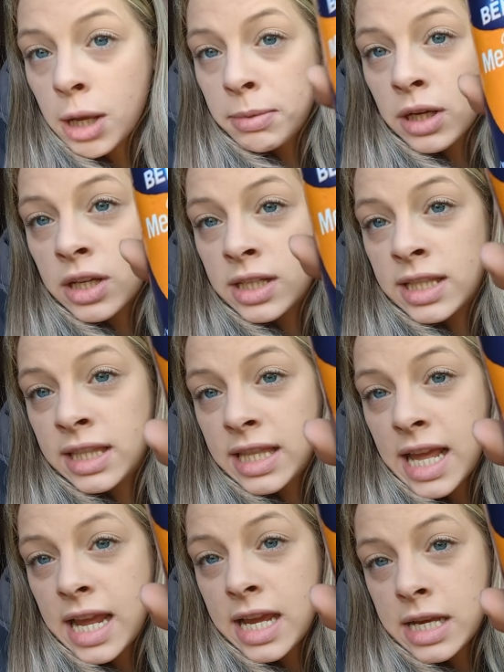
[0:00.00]
because
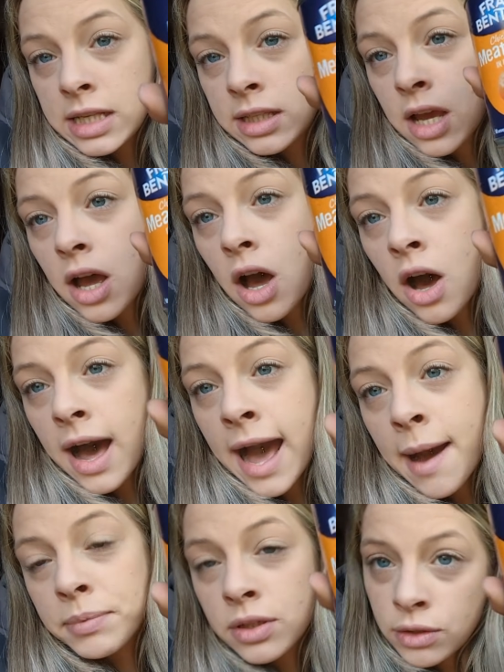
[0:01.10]
these are
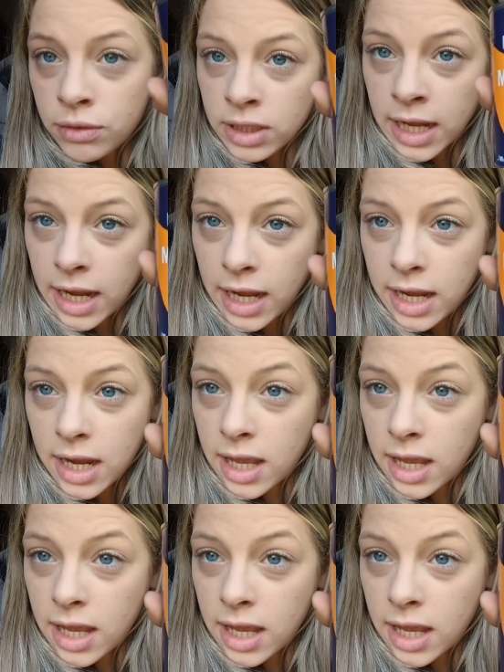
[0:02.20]
absolutely